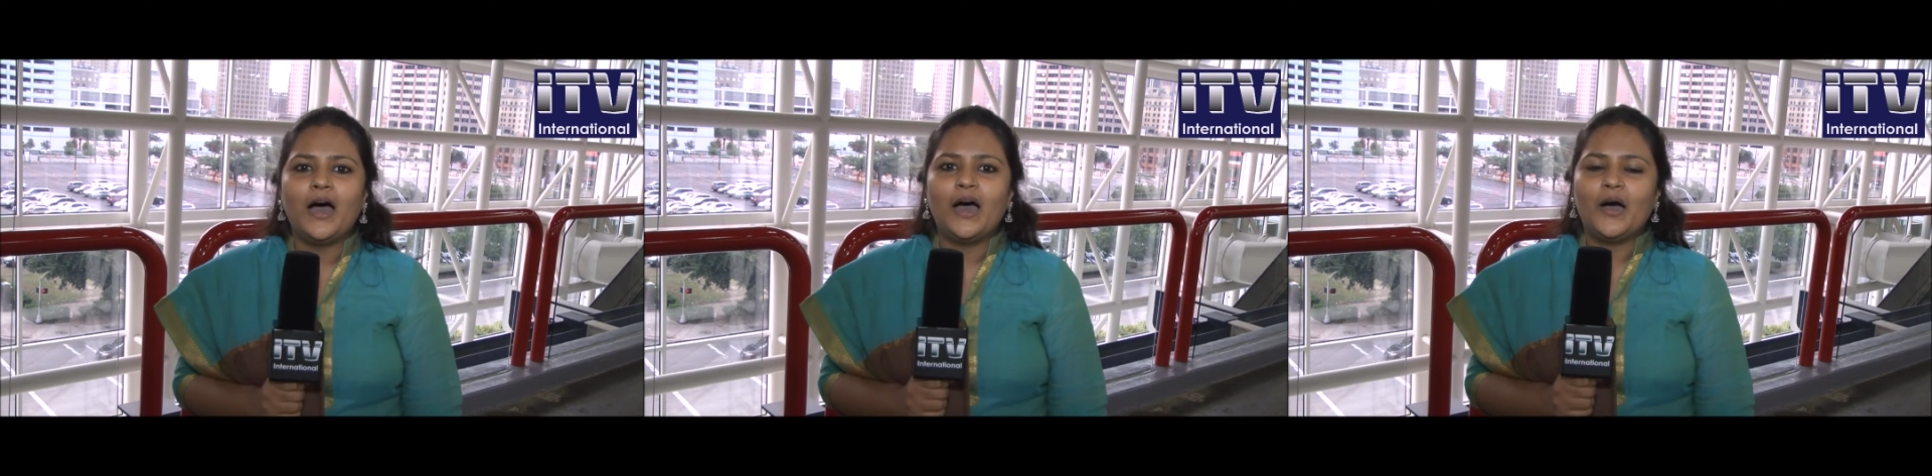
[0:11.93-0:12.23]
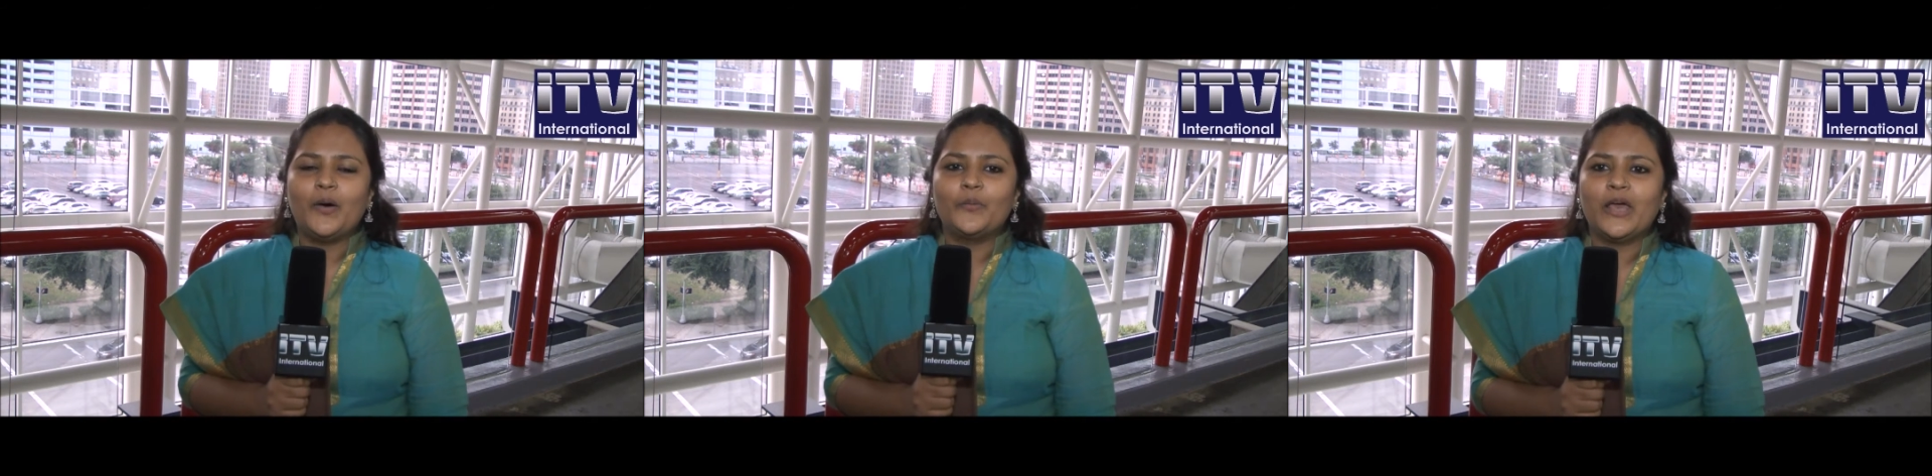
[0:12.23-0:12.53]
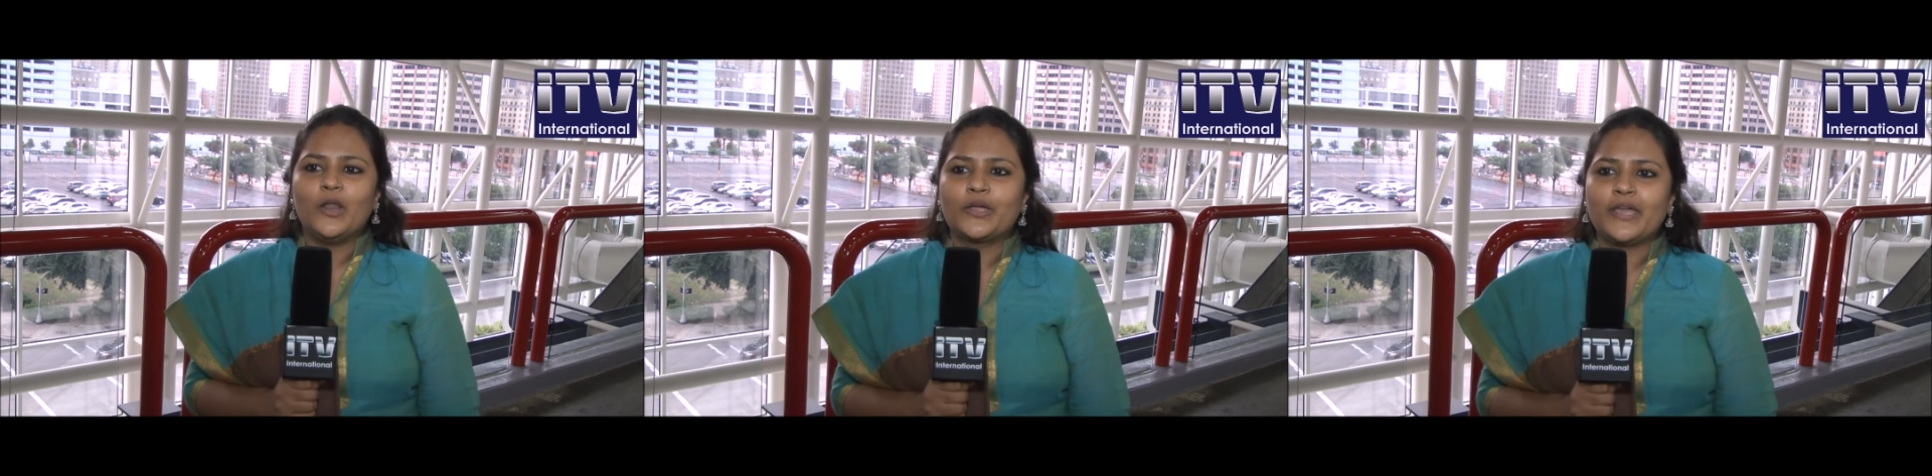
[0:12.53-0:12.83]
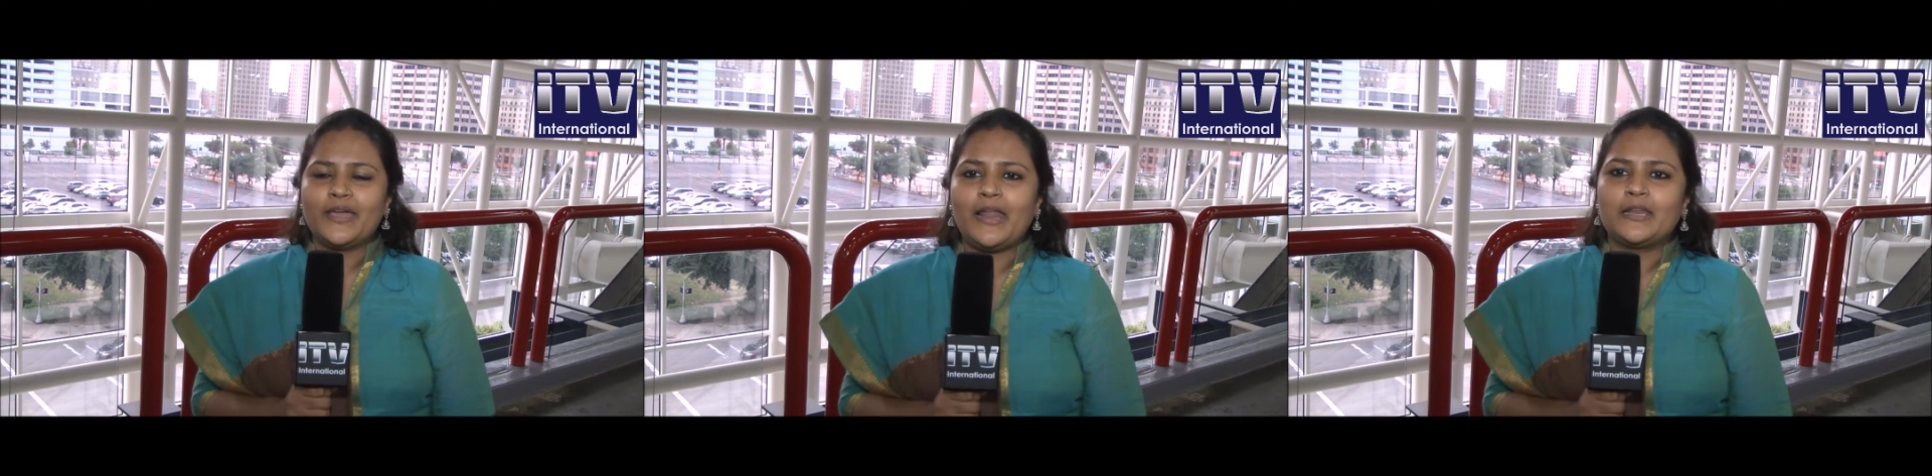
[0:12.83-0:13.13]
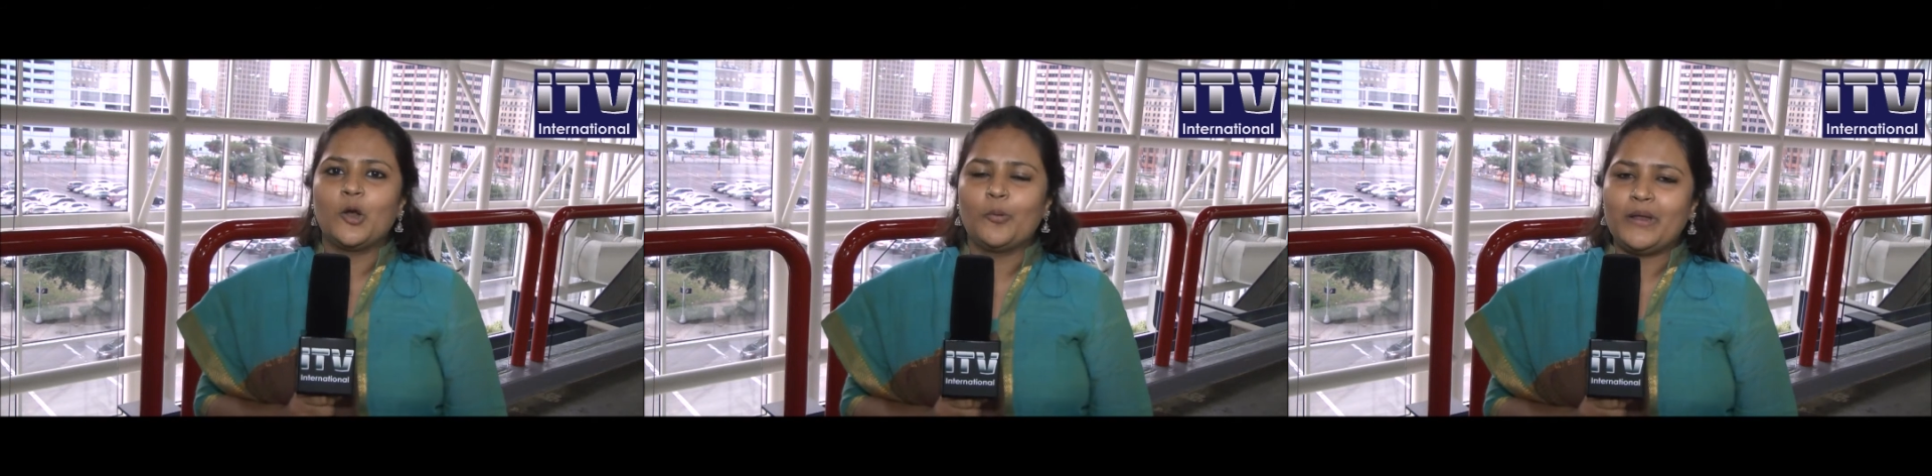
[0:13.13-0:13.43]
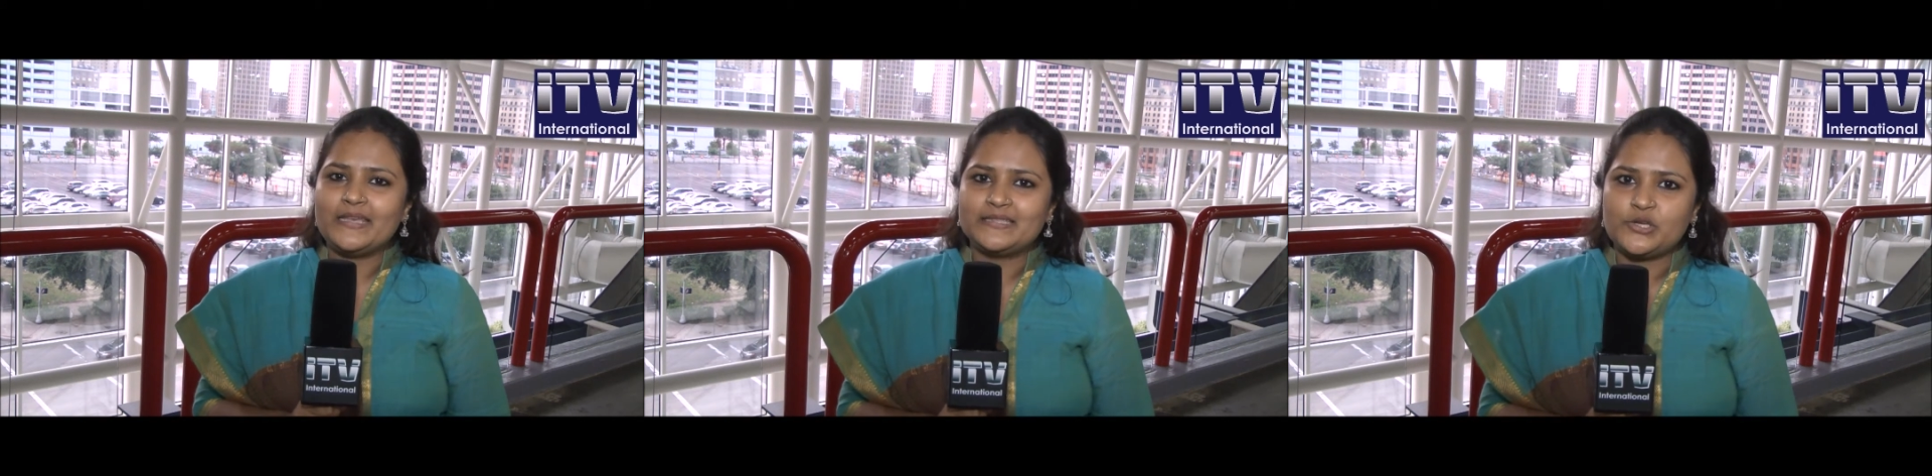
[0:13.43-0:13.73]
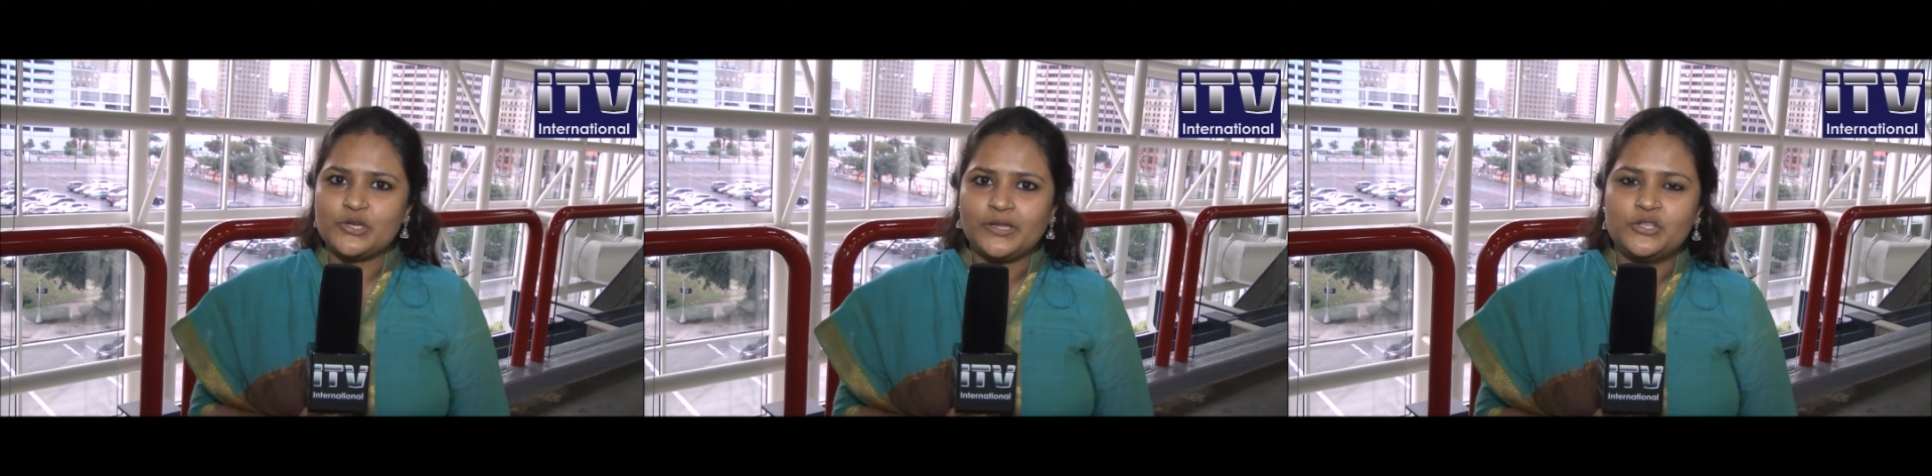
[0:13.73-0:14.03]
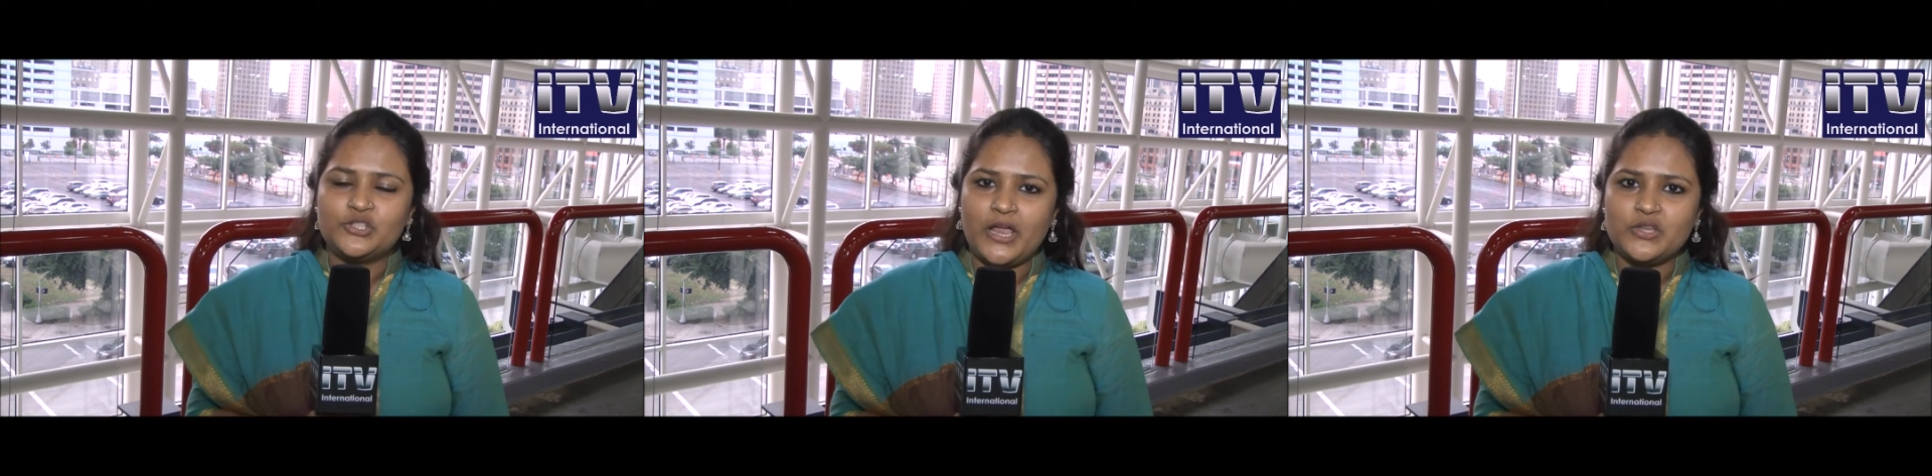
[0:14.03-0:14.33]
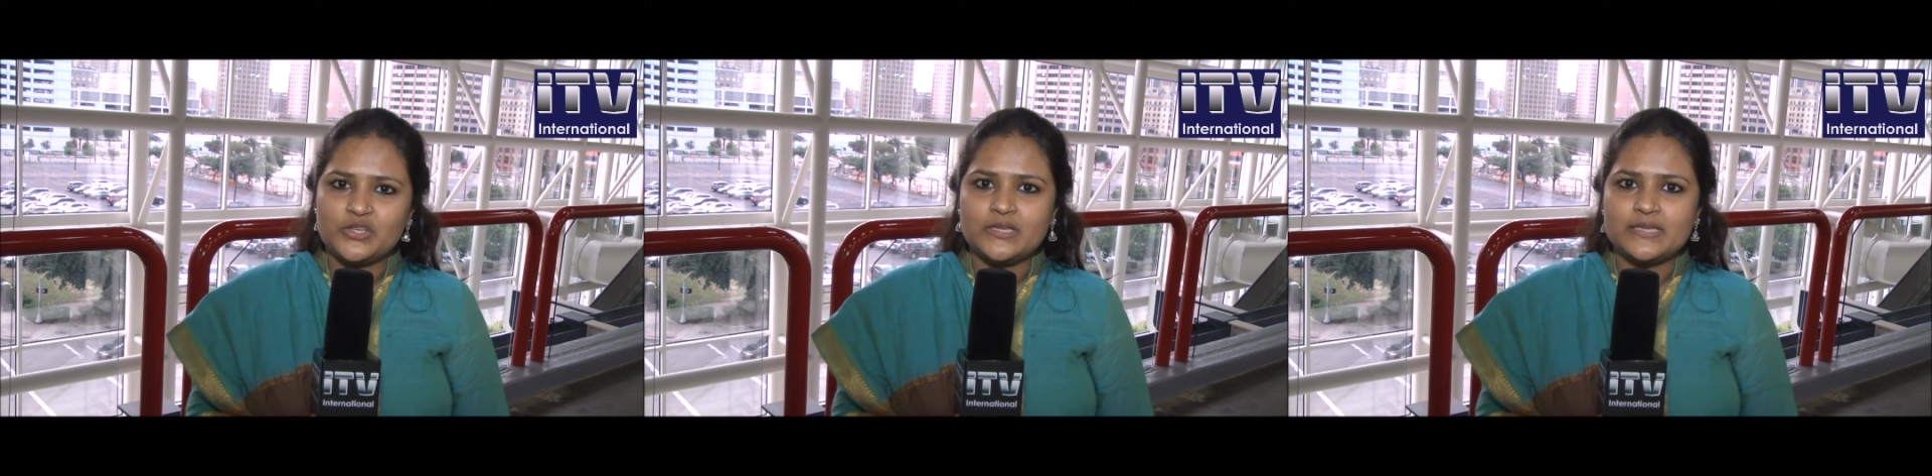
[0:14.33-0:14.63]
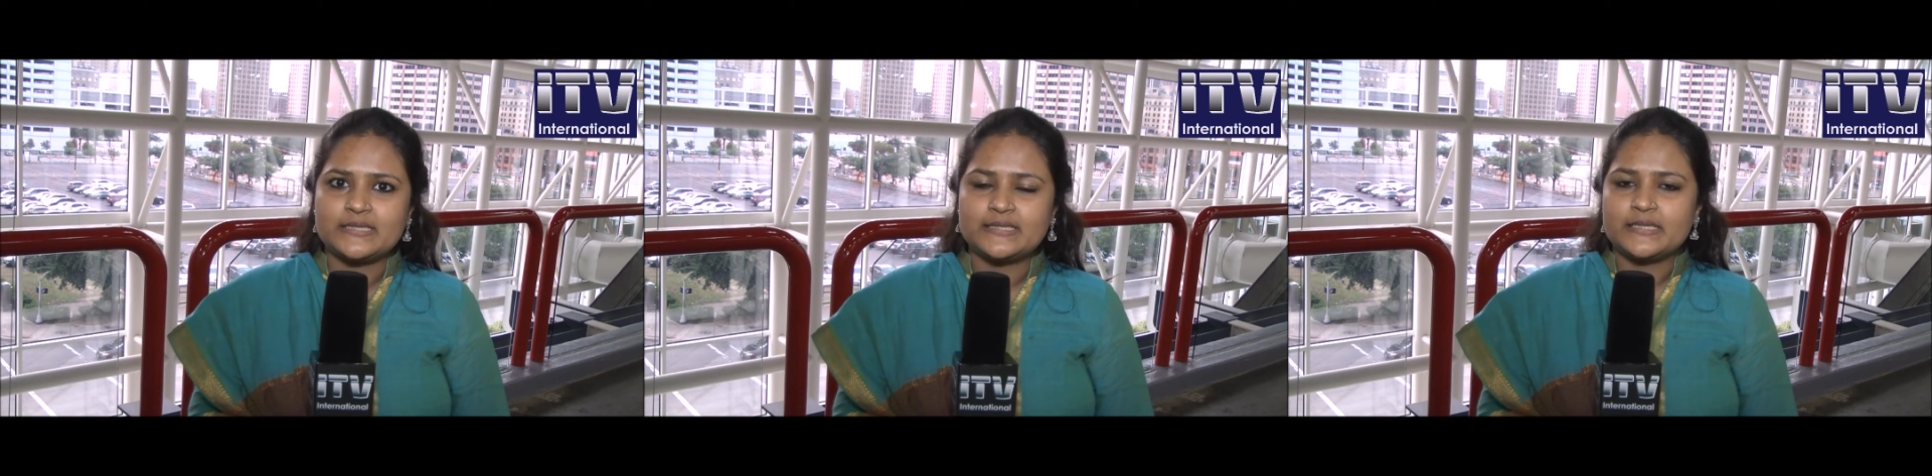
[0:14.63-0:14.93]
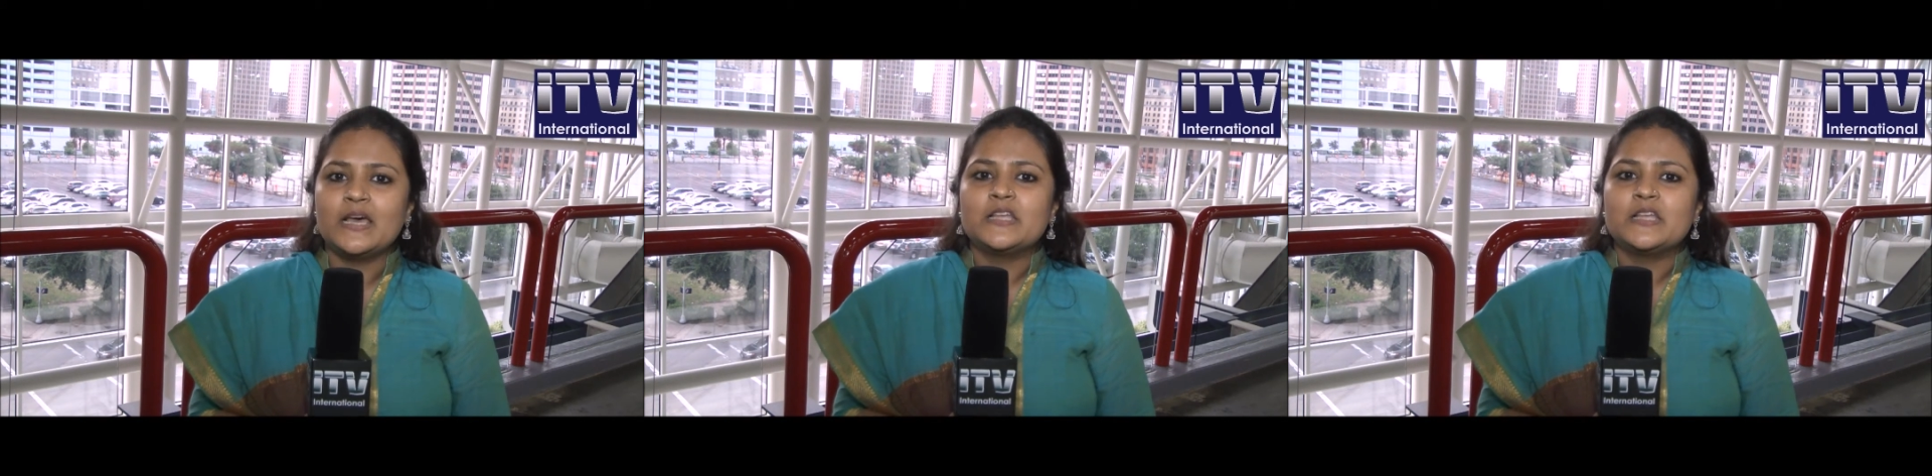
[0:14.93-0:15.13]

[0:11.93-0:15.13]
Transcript: Uh, we are looking at globalization and the changes,